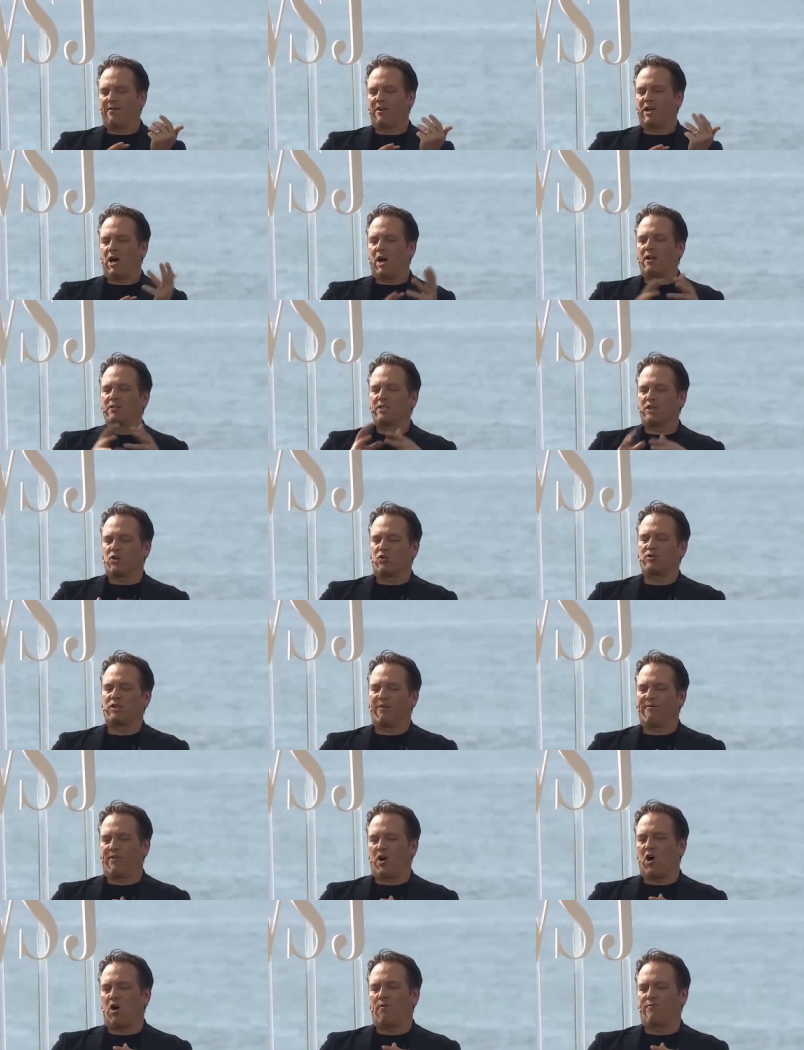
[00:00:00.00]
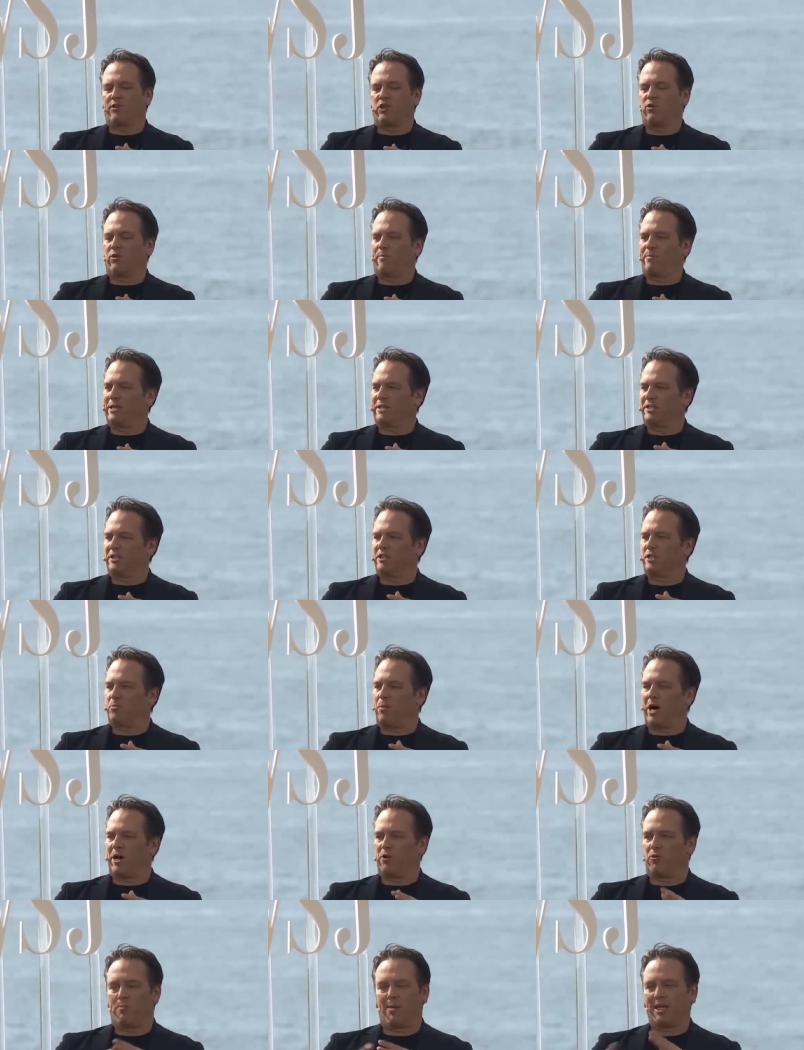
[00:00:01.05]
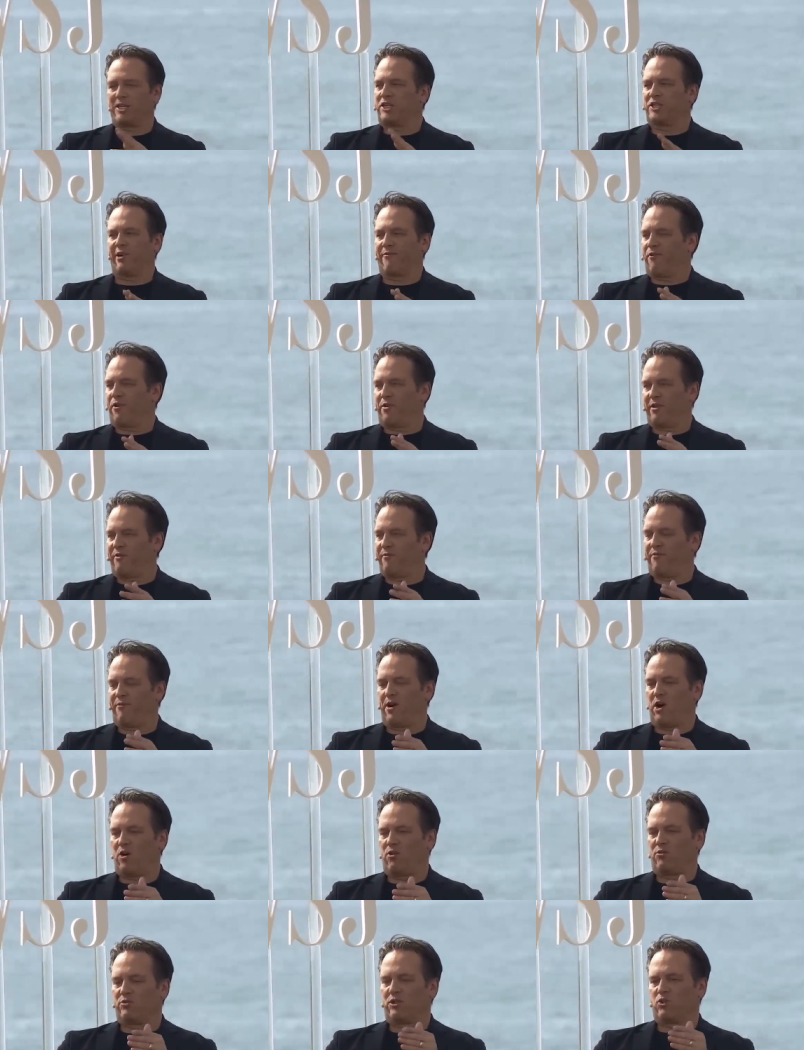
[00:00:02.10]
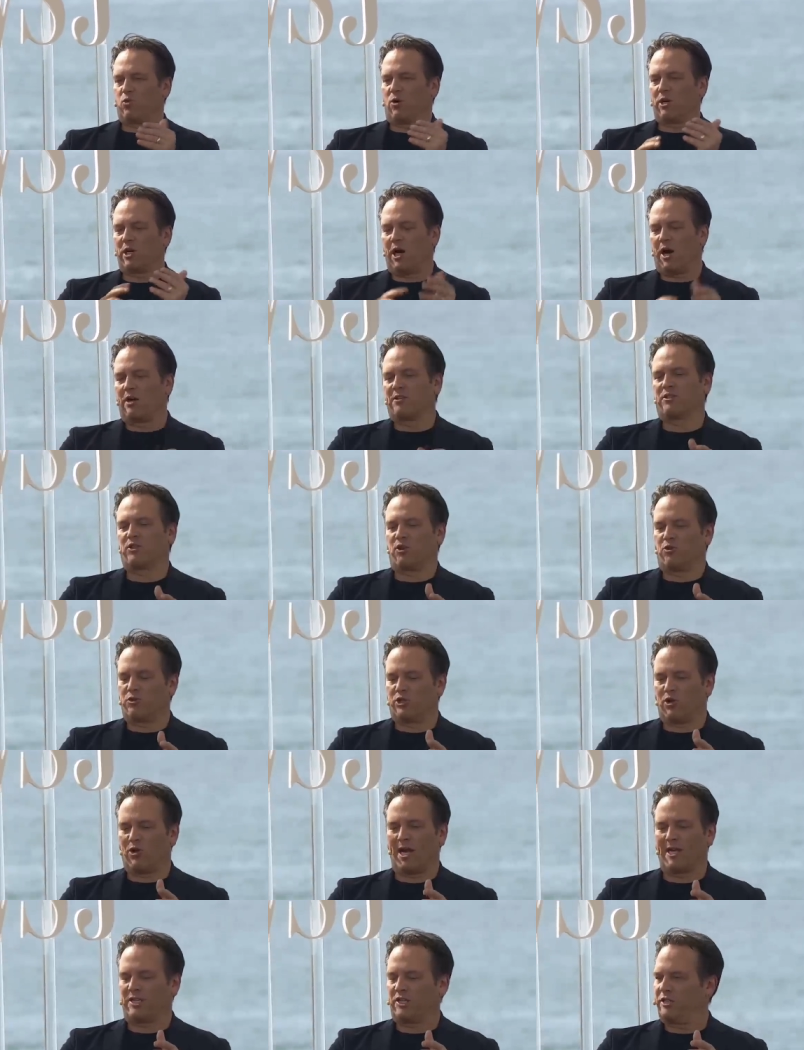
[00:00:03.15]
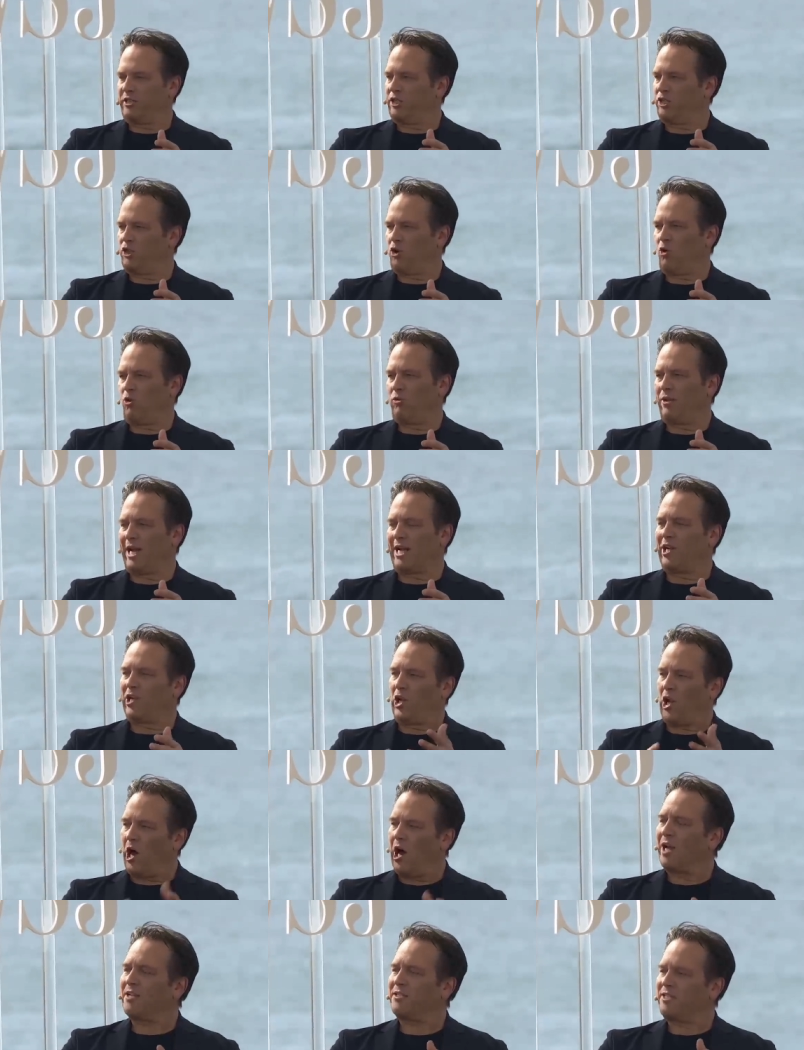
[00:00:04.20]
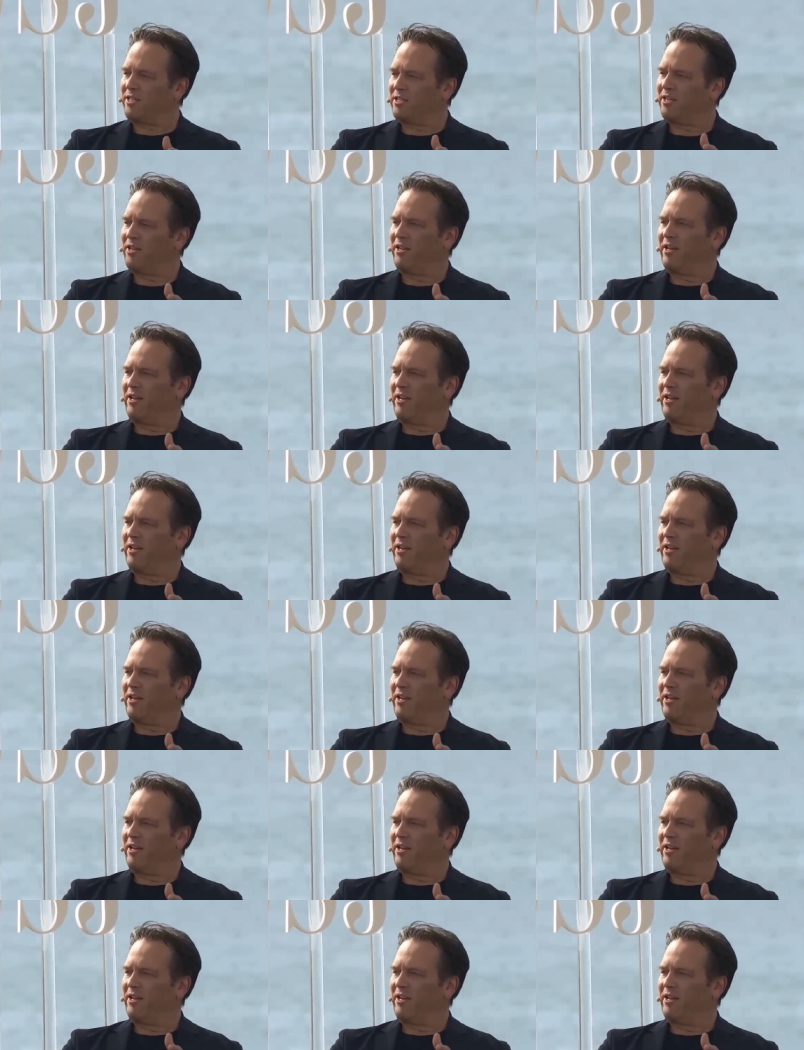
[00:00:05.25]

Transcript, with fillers: Consoles evolved to a business model much different than phones, where consoles are actually sold at a loss